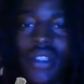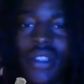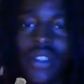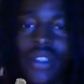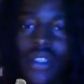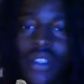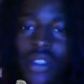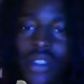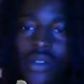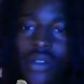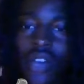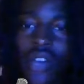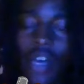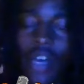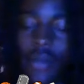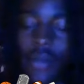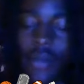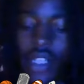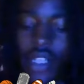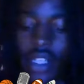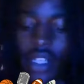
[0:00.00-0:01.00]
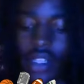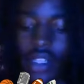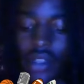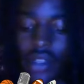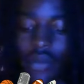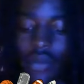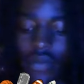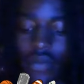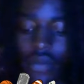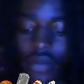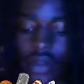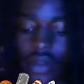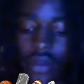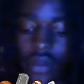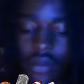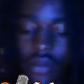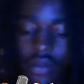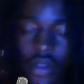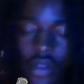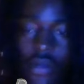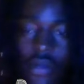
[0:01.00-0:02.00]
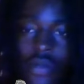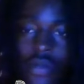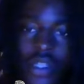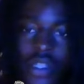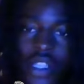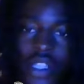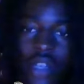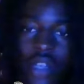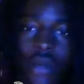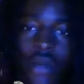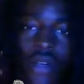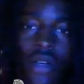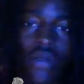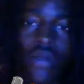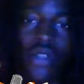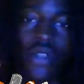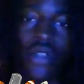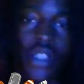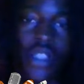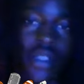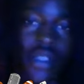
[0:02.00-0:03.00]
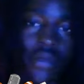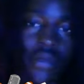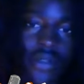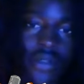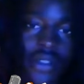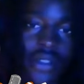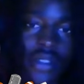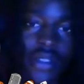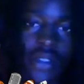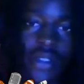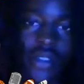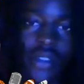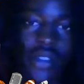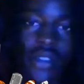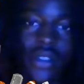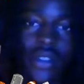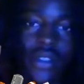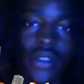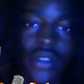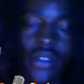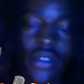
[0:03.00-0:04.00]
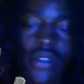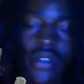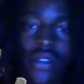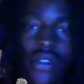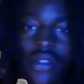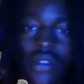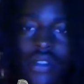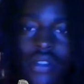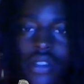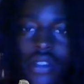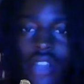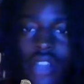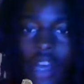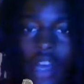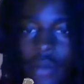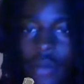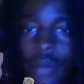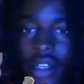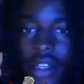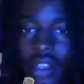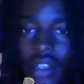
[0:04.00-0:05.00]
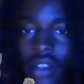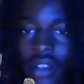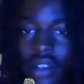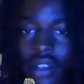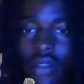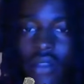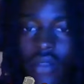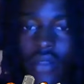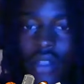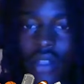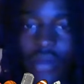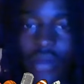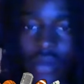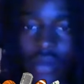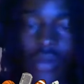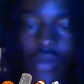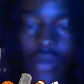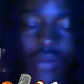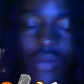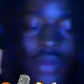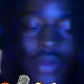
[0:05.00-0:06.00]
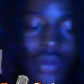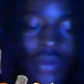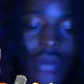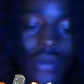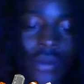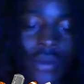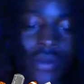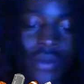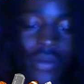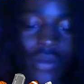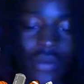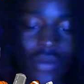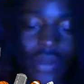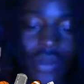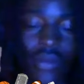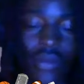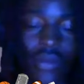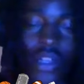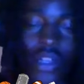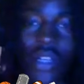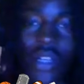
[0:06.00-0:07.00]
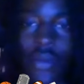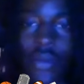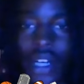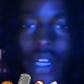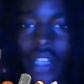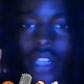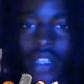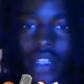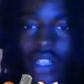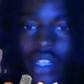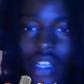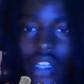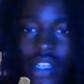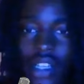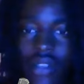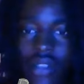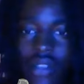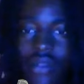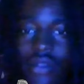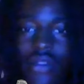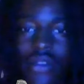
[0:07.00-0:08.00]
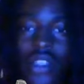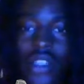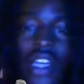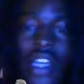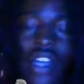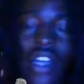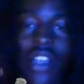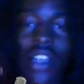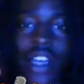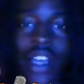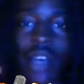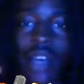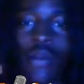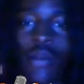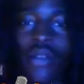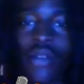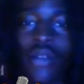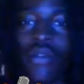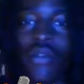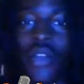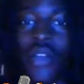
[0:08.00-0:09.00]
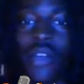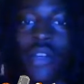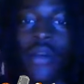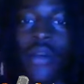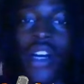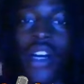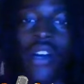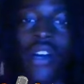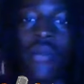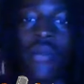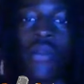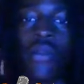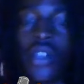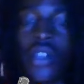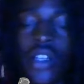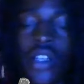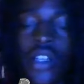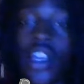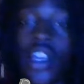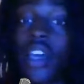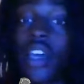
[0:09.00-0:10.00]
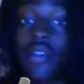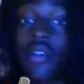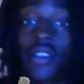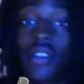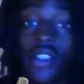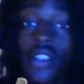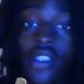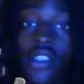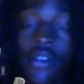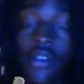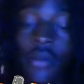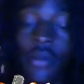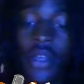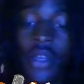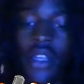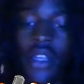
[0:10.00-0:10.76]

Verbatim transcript: So I mean, when you put him on Denver, I mean we we, we, we run the ball a lot. Well, not a lot, but we run the ball more than the average team.